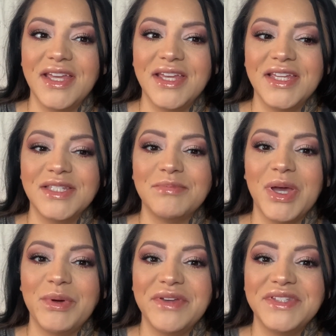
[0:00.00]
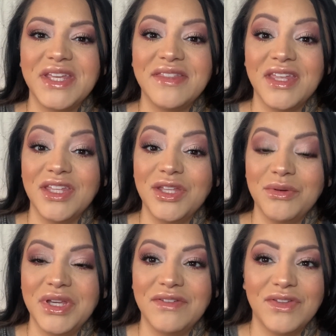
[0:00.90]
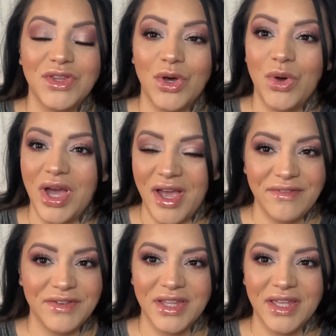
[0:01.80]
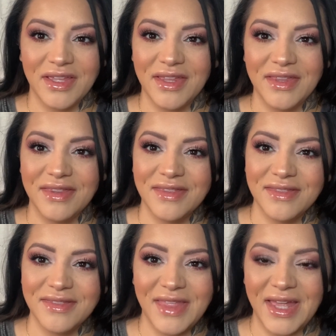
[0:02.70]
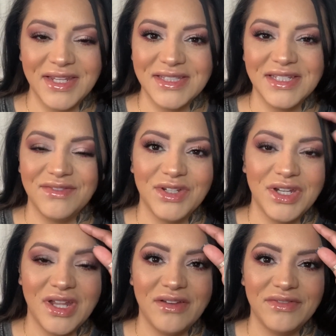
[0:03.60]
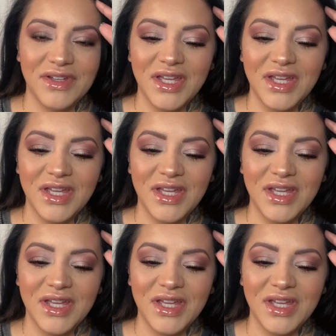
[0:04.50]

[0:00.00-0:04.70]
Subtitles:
is my way of saying thank you, even though I feel like that isn't even enough.